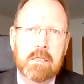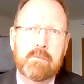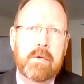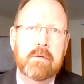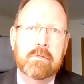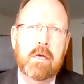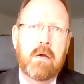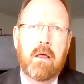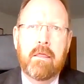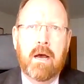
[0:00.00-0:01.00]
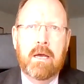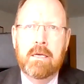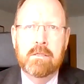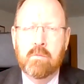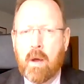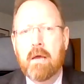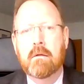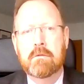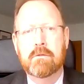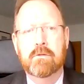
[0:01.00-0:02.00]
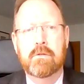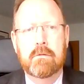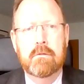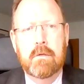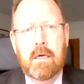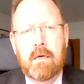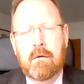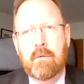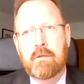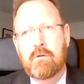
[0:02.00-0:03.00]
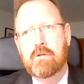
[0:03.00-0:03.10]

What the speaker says: experts that is well understood. When you